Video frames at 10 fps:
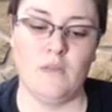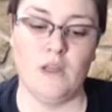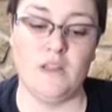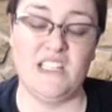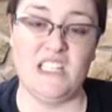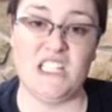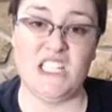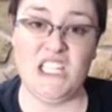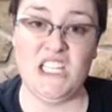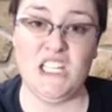
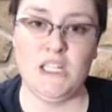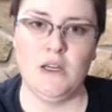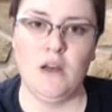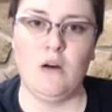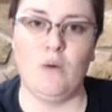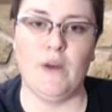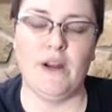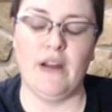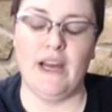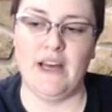D&D,
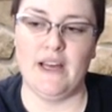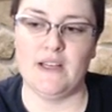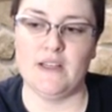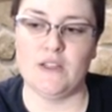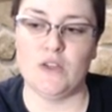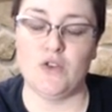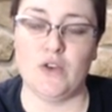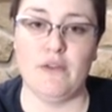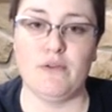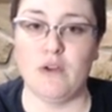whereas
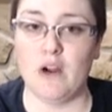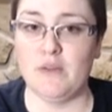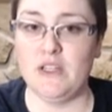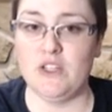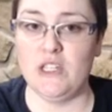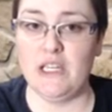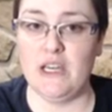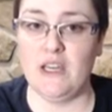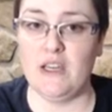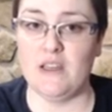Drive-Thru RPG
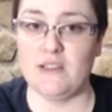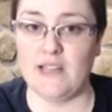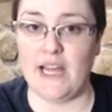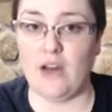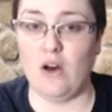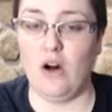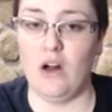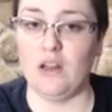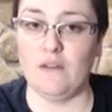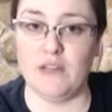is like
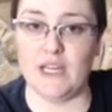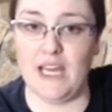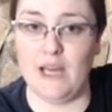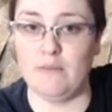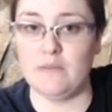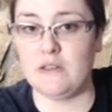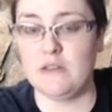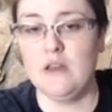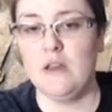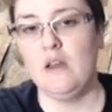all of the games.
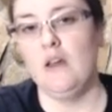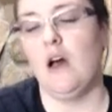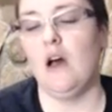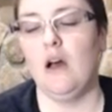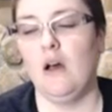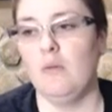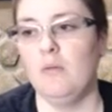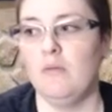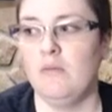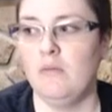
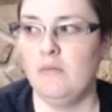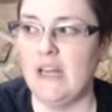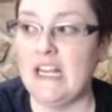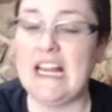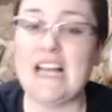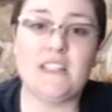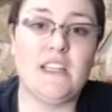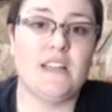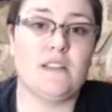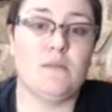And it actually
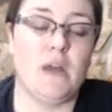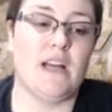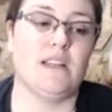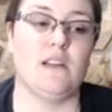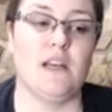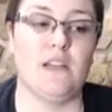has a lot of